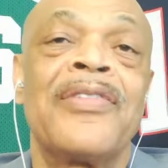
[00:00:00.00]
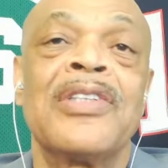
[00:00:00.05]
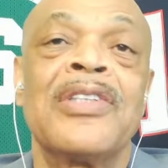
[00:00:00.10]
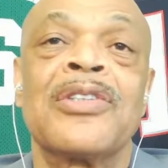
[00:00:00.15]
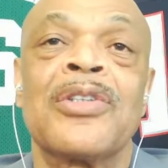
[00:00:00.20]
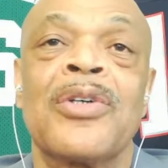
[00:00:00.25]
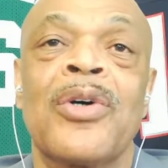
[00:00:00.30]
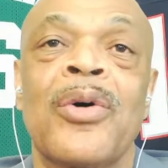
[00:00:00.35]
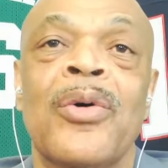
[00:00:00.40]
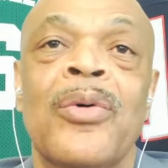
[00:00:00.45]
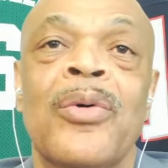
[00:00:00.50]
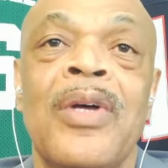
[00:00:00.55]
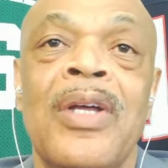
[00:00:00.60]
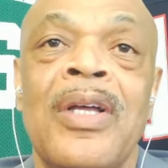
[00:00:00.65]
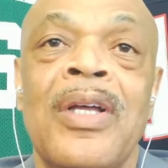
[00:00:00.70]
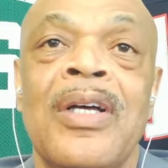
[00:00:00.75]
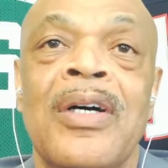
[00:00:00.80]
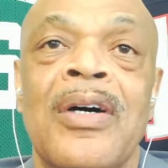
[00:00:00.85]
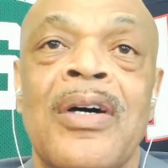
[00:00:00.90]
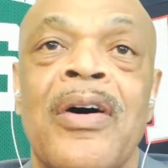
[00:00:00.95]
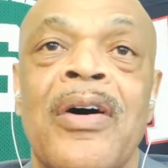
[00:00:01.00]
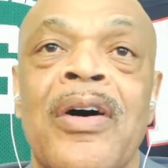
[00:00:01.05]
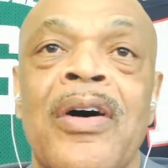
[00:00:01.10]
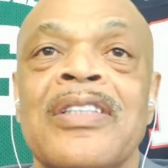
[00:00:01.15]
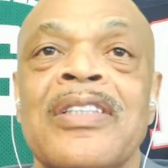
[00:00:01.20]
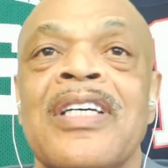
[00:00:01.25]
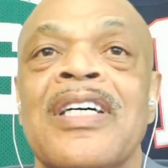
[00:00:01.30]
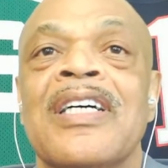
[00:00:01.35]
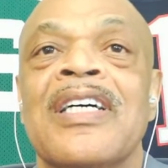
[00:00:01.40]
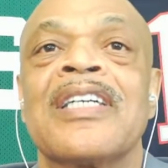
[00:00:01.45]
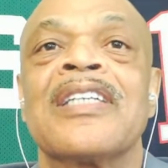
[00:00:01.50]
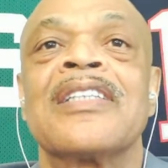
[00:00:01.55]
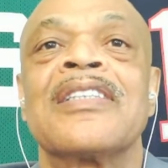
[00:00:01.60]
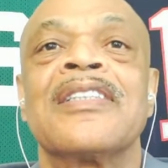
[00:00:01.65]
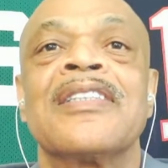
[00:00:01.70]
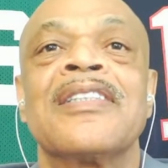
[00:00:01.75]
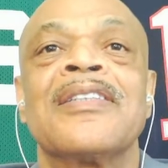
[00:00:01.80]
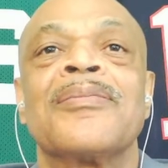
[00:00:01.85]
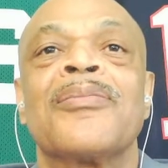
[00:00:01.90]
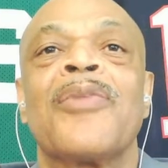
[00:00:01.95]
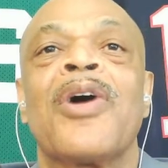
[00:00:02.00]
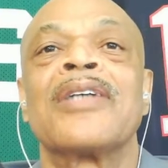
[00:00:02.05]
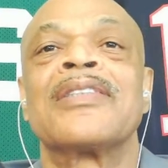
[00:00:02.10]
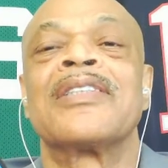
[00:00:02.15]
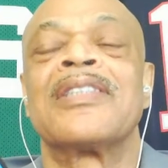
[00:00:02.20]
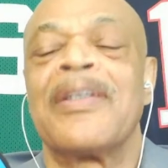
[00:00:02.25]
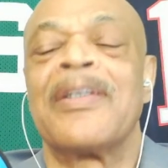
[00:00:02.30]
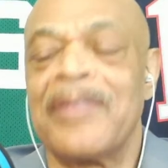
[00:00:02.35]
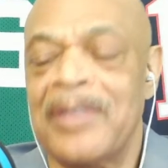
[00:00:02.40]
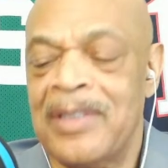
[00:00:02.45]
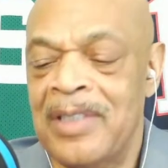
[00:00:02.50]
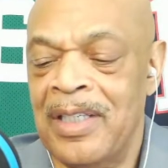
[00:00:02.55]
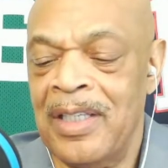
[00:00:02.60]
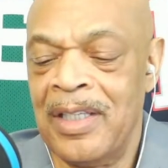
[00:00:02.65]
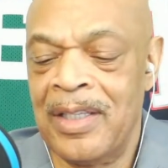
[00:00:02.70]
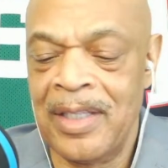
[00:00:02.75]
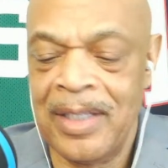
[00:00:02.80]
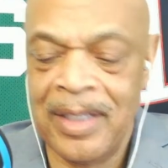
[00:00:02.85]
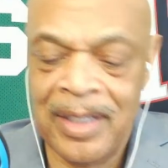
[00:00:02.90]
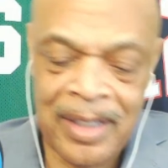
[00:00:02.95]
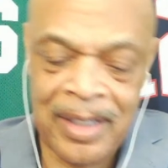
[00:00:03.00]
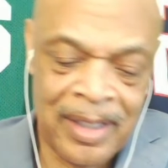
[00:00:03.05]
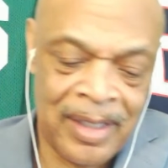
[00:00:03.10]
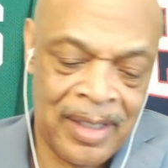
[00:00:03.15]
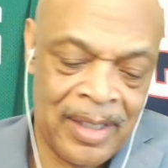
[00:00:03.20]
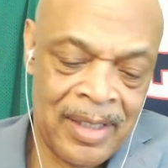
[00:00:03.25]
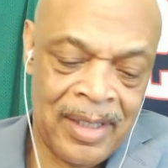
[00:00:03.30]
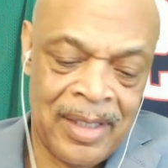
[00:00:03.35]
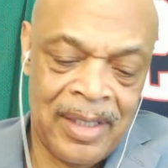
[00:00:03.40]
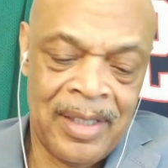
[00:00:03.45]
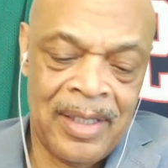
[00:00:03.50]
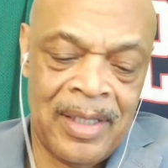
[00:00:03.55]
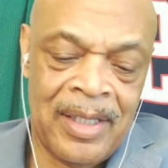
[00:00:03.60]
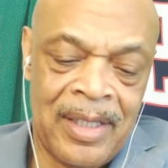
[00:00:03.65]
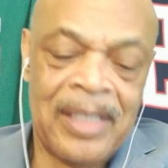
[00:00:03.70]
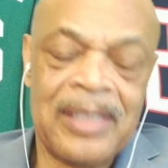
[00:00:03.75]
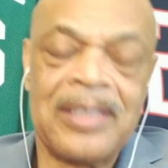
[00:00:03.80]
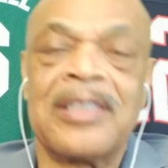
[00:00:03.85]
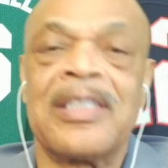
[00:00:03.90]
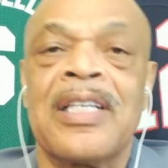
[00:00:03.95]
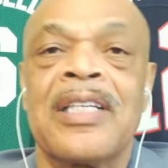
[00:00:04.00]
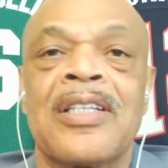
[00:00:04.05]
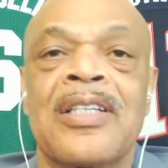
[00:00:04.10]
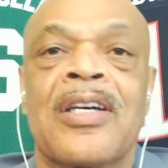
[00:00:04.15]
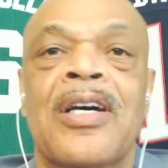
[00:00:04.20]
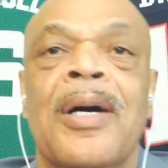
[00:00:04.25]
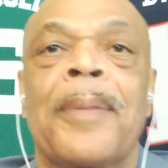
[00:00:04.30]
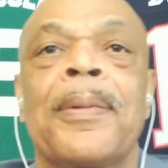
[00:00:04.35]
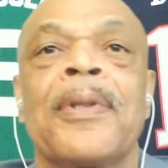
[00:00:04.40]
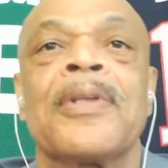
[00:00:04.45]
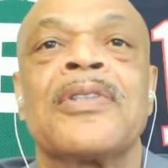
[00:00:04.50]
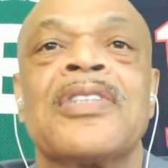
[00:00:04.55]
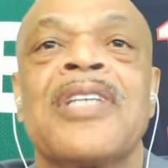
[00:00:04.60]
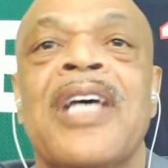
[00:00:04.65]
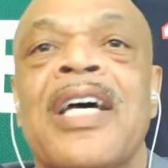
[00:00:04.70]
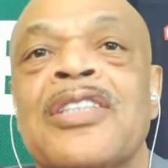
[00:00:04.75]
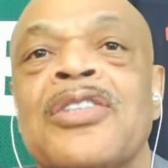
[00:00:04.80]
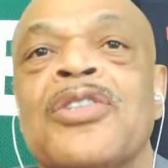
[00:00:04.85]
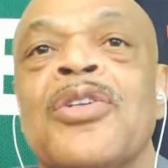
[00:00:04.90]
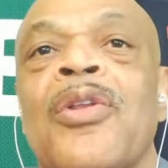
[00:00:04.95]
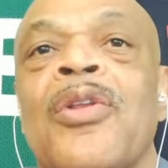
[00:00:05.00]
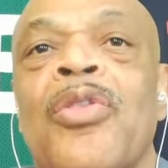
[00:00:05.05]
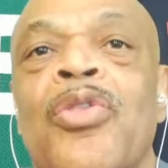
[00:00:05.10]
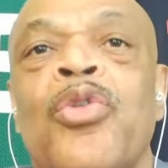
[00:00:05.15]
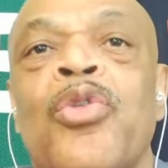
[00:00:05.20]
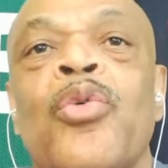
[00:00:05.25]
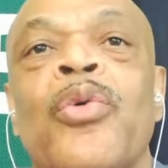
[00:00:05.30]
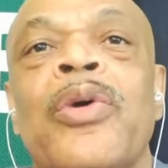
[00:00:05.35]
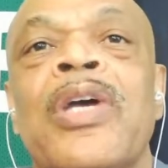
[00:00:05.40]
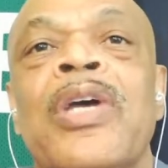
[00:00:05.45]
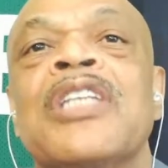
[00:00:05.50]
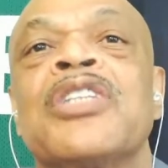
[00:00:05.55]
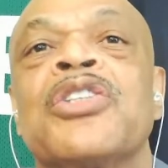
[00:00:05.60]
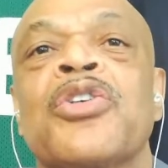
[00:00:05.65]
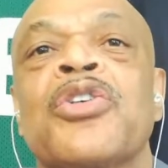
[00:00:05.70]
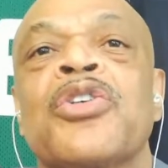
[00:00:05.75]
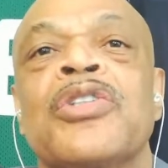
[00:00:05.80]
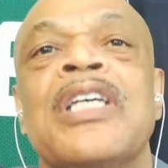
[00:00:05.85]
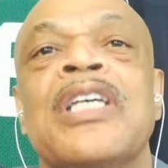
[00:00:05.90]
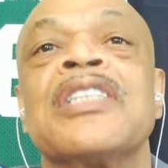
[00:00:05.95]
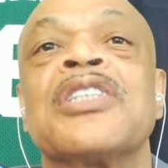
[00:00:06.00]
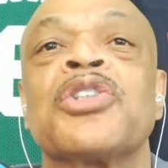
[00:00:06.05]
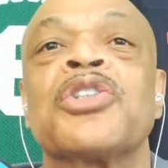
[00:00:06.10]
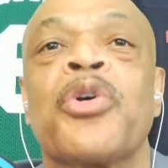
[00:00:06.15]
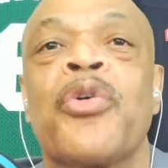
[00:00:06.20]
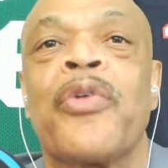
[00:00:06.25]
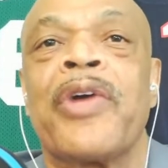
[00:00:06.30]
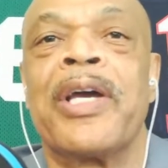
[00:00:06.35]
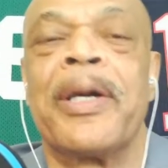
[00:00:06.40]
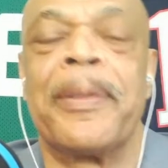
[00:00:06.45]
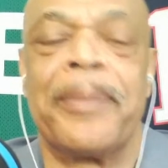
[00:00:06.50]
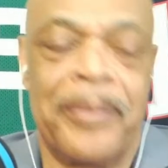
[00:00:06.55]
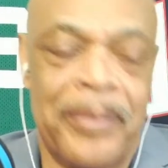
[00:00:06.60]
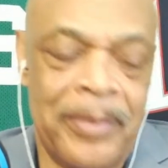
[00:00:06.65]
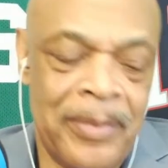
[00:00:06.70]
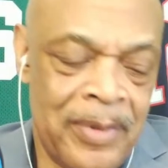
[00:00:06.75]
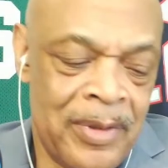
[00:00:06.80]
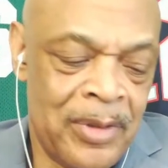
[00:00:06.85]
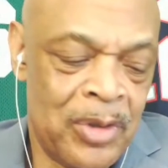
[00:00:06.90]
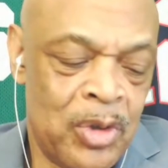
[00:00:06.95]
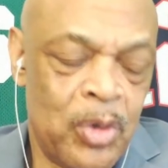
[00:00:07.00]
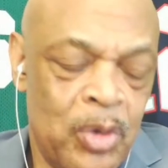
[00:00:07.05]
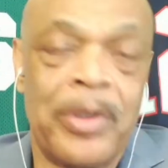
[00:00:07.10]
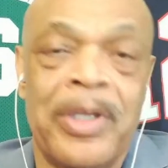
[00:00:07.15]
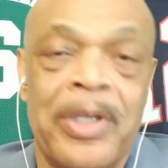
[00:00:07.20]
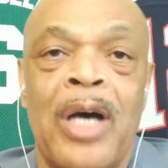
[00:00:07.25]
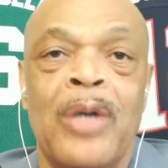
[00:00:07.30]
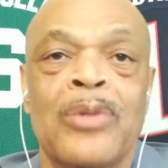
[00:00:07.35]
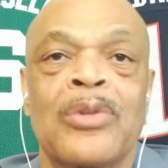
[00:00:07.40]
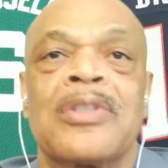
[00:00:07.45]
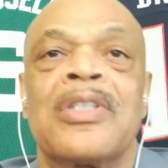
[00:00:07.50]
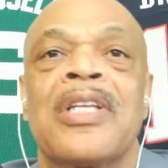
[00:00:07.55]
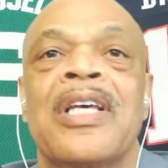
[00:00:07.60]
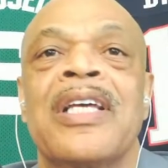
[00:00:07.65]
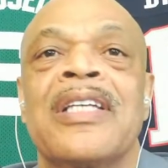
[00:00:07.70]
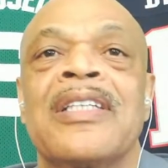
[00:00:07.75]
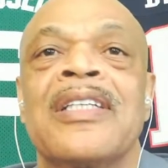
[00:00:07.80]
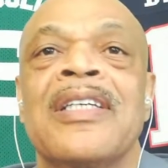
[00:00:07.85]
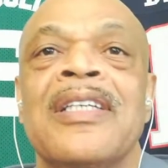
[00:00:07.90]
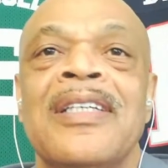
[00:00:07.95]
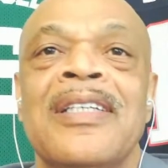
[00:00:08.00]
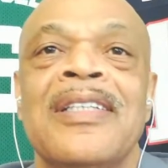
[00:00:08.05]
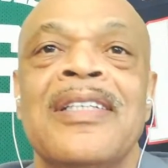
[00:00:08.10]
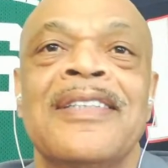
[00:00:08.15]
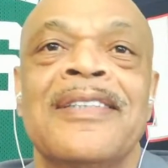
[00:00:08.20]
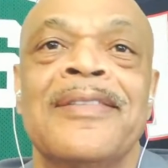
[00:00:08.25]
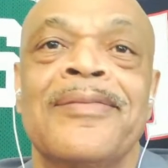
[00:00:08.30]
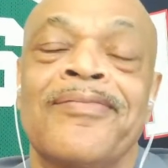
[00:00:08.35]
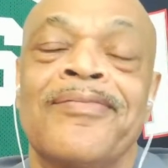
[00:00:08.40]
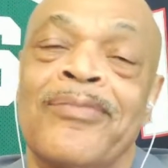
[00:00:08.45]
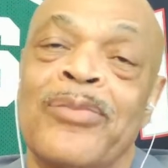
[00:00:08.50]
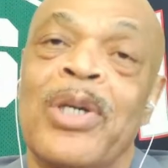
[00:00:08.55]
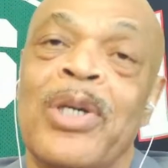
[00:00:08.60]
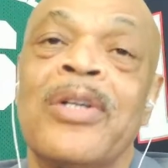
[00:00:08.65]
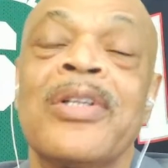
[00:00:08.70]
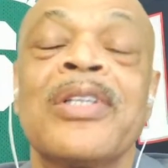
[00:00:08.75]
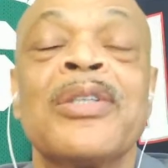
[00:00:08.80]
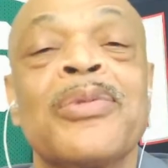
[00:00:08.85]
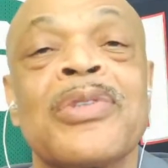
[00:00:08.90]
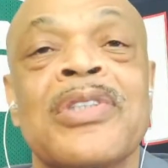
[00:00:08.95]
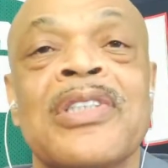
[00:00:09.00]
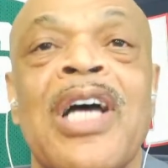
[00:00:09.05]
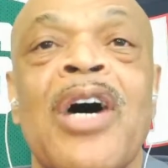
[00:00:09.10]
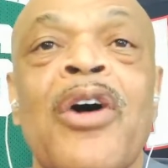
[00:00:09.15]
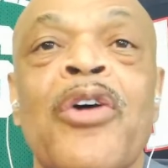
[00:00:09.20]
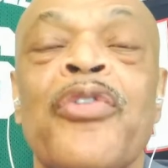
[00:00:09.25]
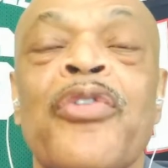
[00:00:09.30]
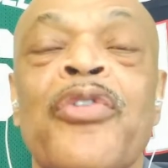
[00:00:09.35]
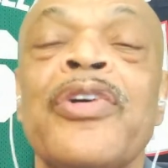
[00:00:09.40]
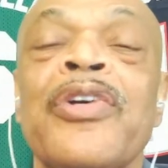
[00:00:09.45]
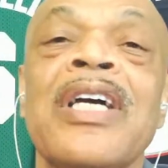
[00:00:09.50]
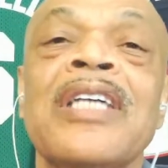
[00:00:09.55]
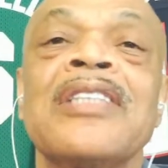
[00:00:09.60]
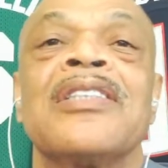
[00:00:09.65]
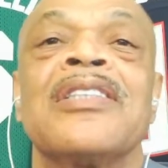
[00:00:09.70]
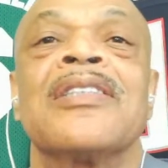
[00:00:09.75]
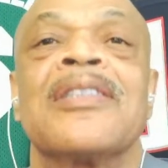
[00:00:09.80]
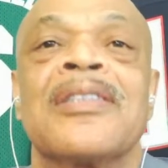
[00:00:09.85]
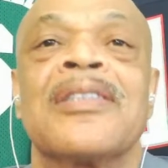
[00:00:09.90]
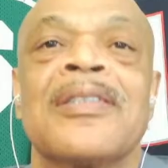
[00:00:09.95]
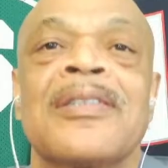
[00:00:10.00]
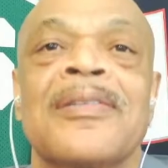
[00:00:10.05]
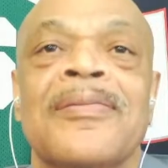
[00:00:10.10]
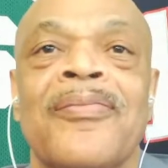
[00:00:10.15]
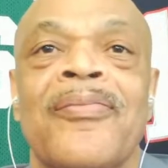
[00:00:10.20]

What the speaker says: years ago, on March 17th, he sent a couple of texts through Instagram to announce that, well, he was now a free agent.